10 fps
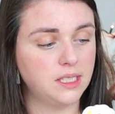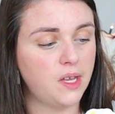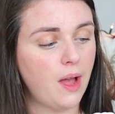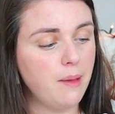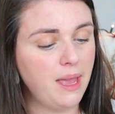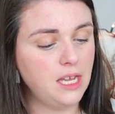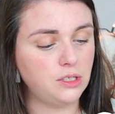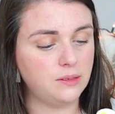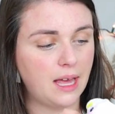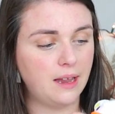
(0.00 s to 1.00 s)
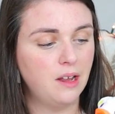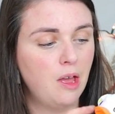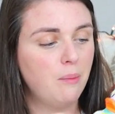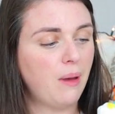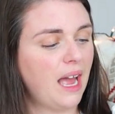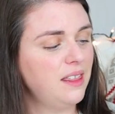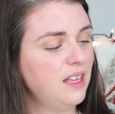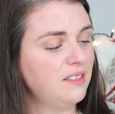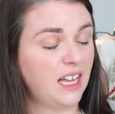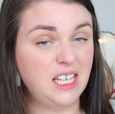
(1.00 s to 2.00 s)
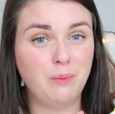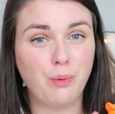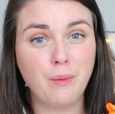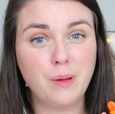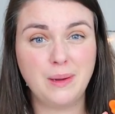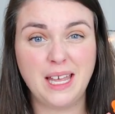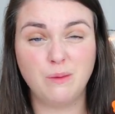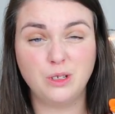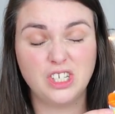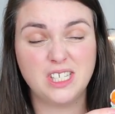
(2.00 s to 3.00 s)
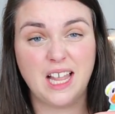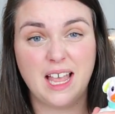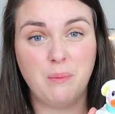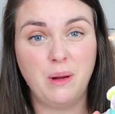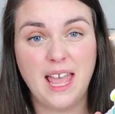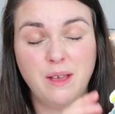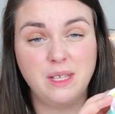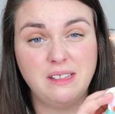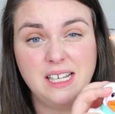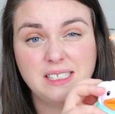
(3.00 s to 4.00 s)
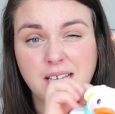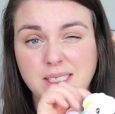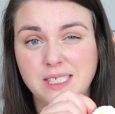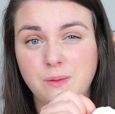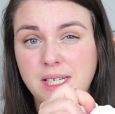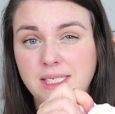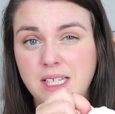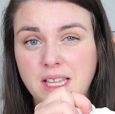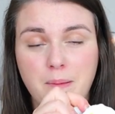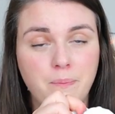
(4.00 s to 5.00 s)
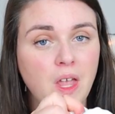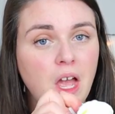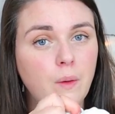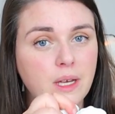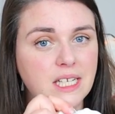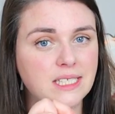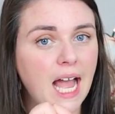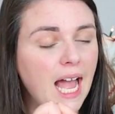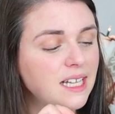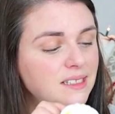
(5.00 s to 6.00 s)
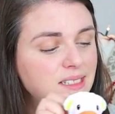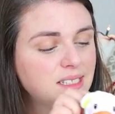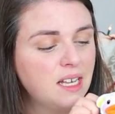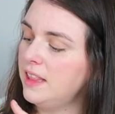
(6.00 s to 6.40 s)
So I may do that, but I think that he probably will just like playing with these and squeezing them with his hands.